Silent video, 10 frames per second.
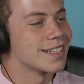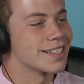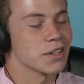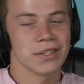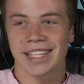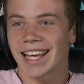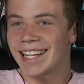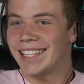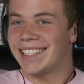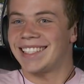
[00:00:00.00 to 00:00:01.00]
So is that
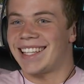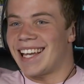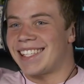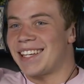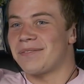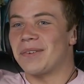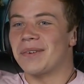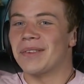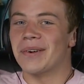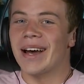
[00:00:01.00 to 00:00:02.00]
it? That's it
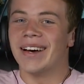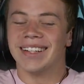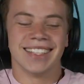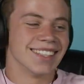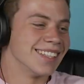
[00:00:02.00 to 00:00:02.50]
for the round?